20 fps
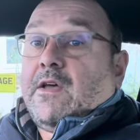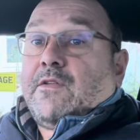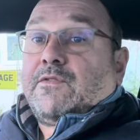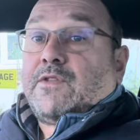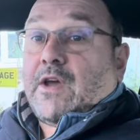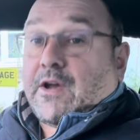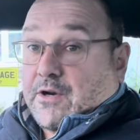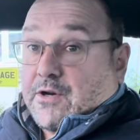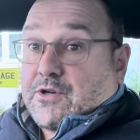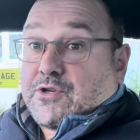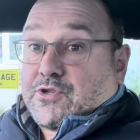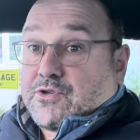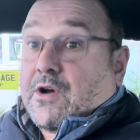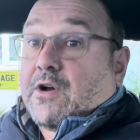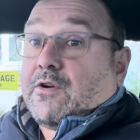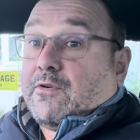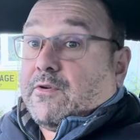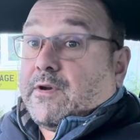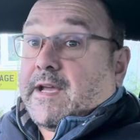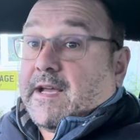They're going to
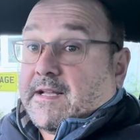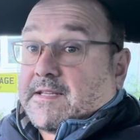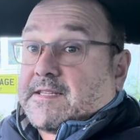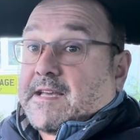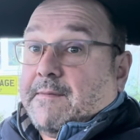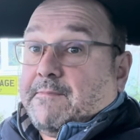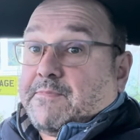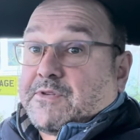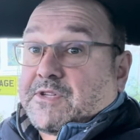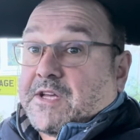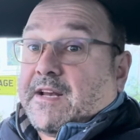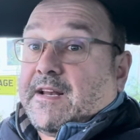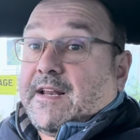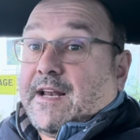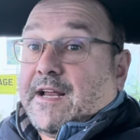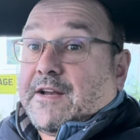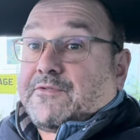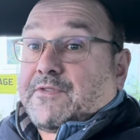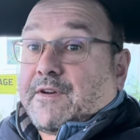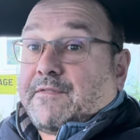struggle to get 10%
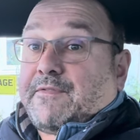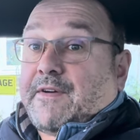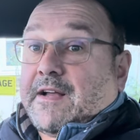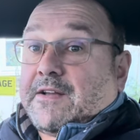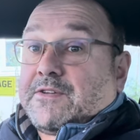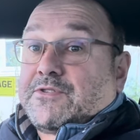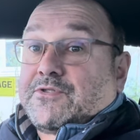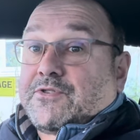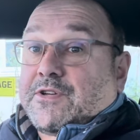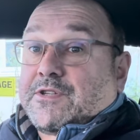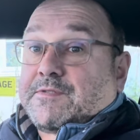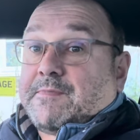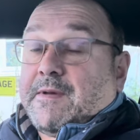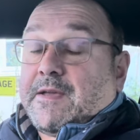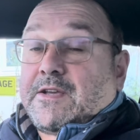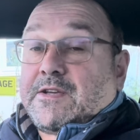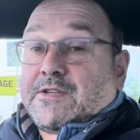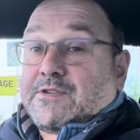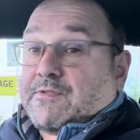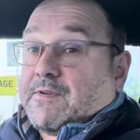electric vans, trust me,
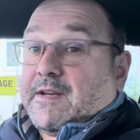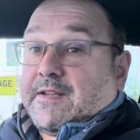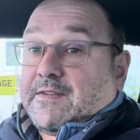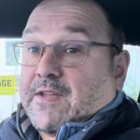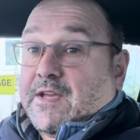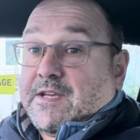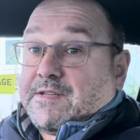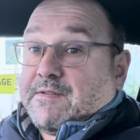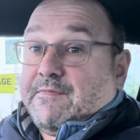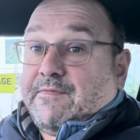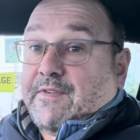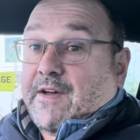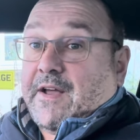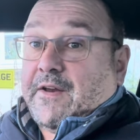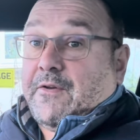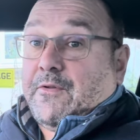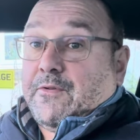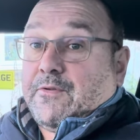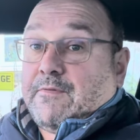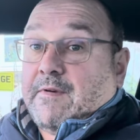because they're in a decent
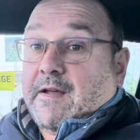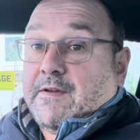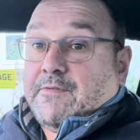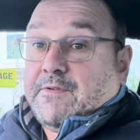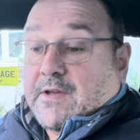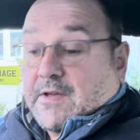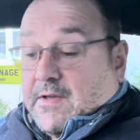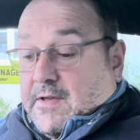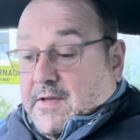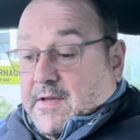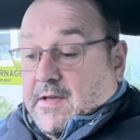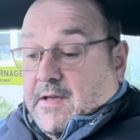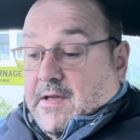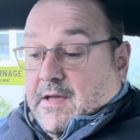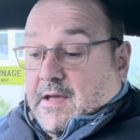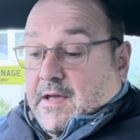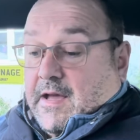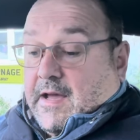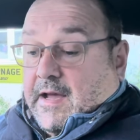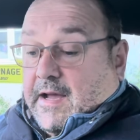van on the road.
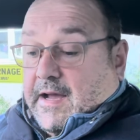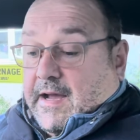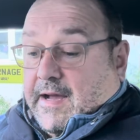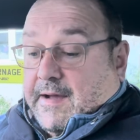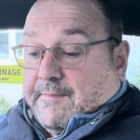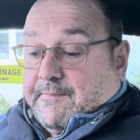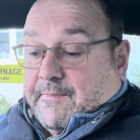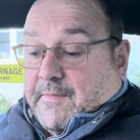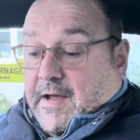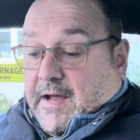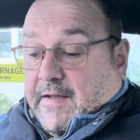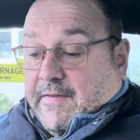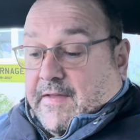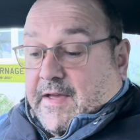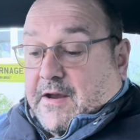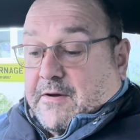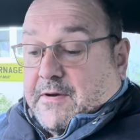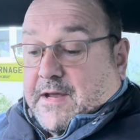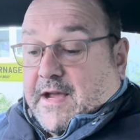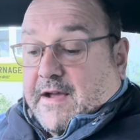And
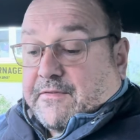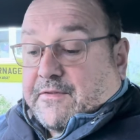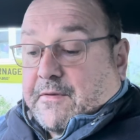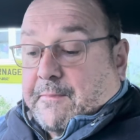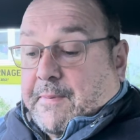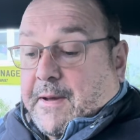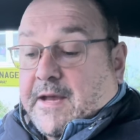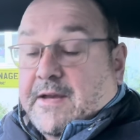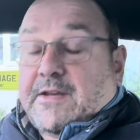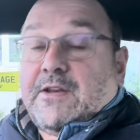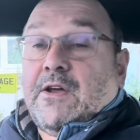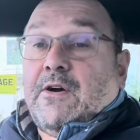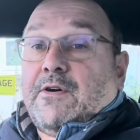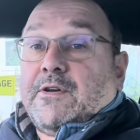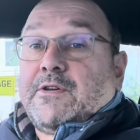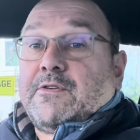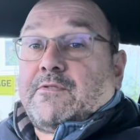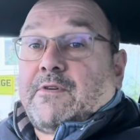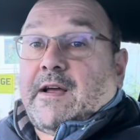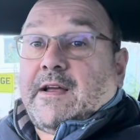they only have to pay
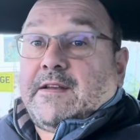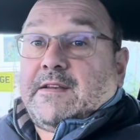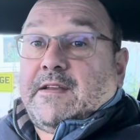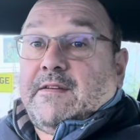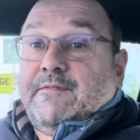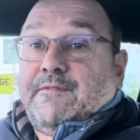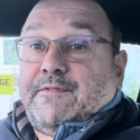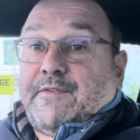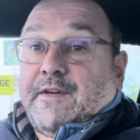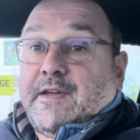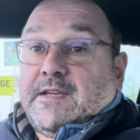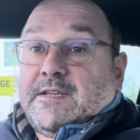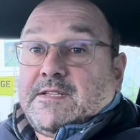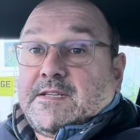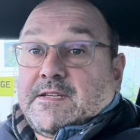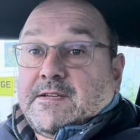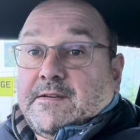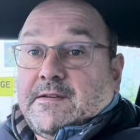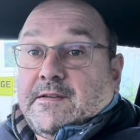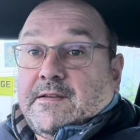9 grand in fees.